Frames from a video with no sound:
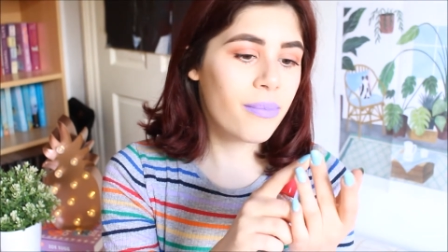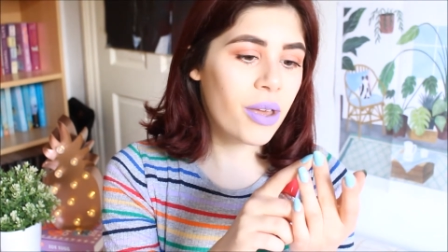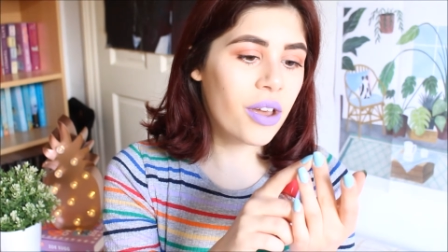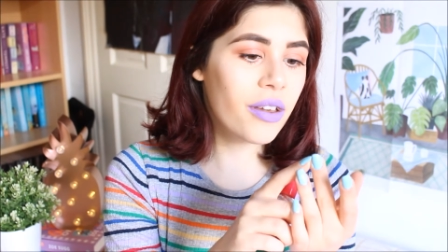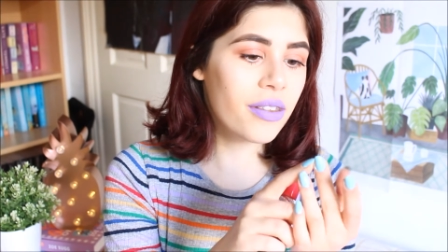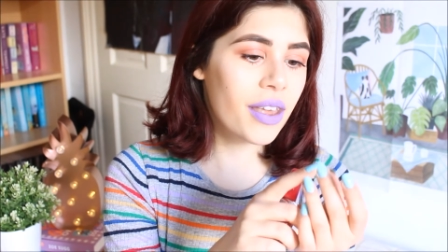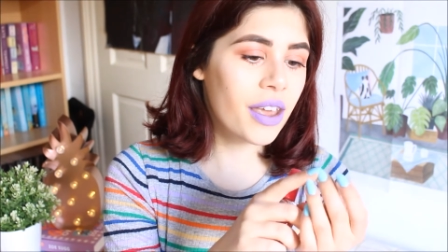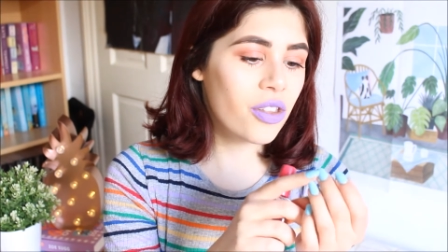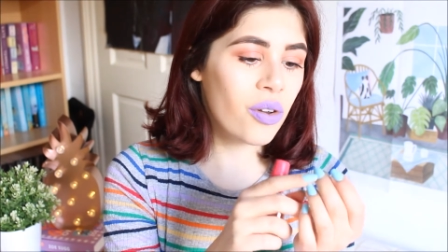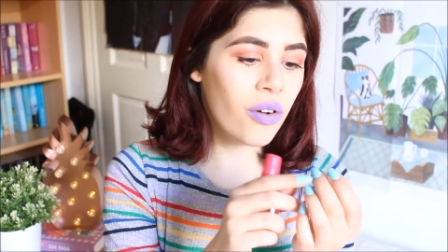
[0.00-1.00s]
because
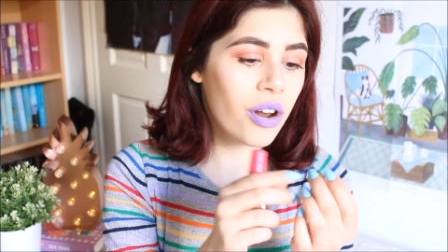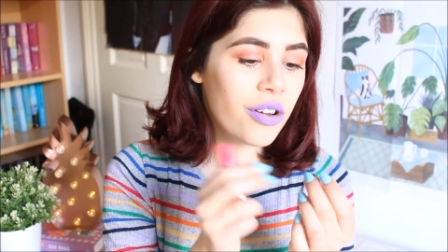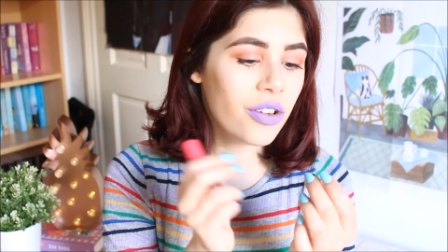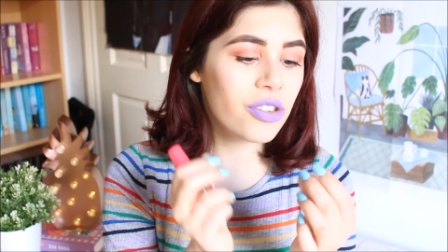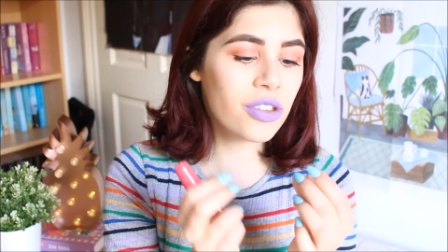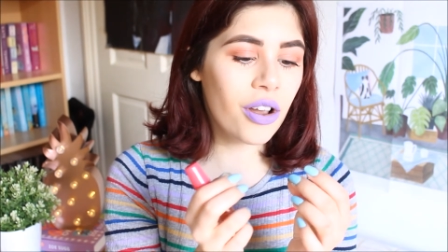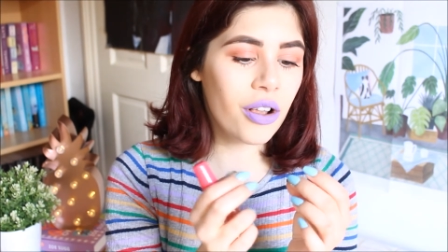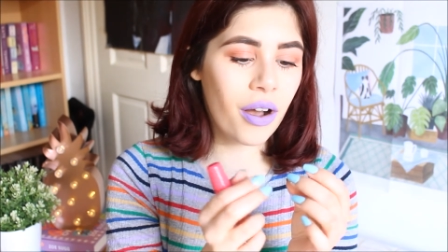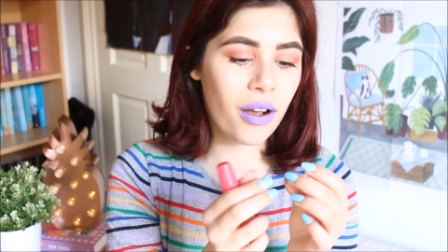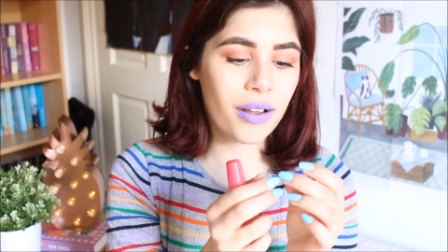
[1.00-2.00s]
it's grown so
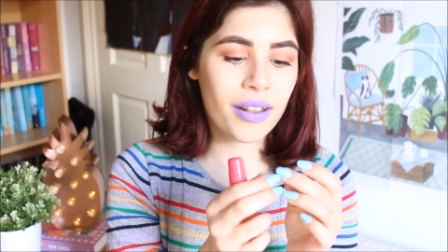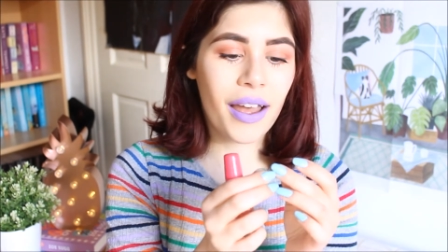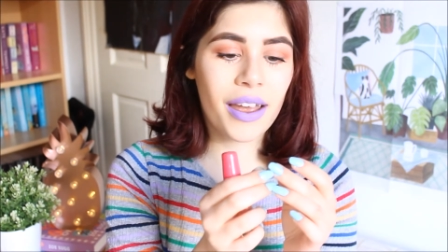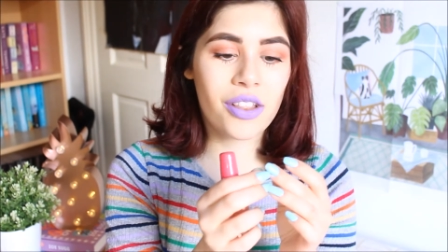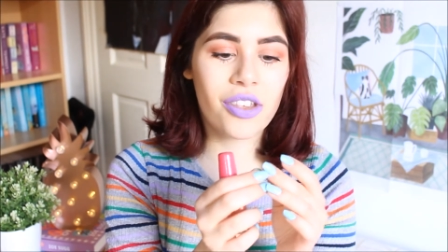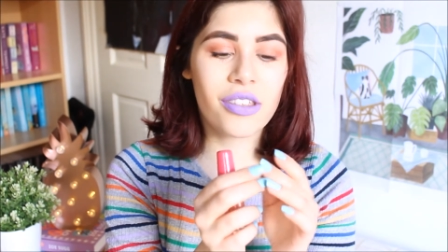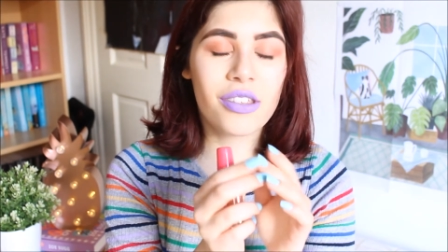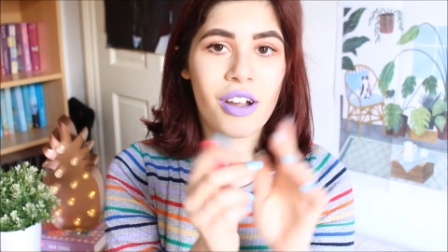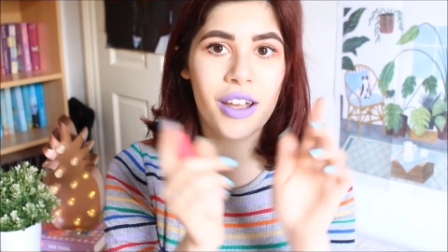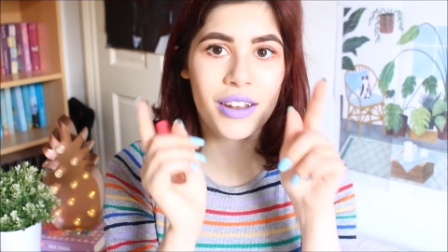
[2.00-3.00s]
long that it just
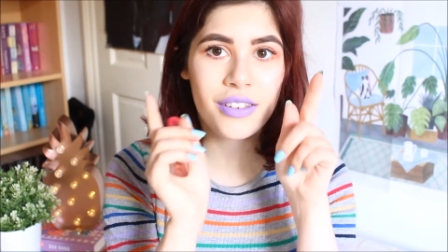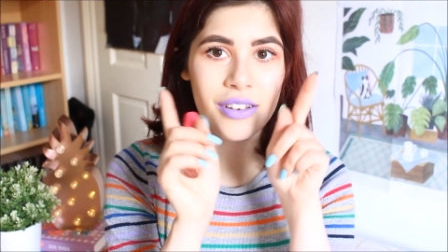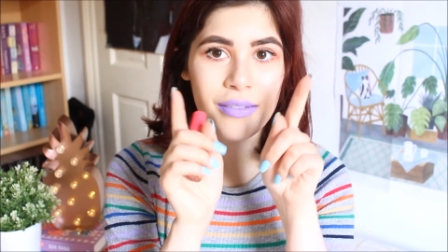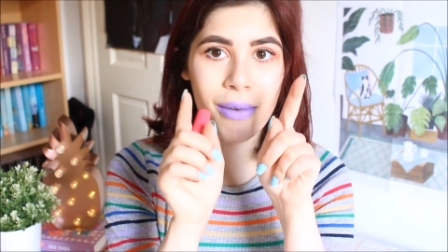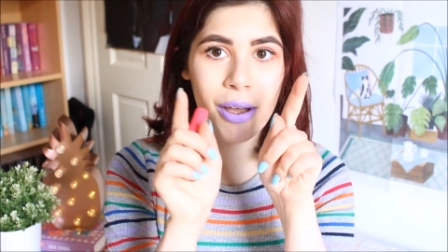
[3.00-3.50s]
started to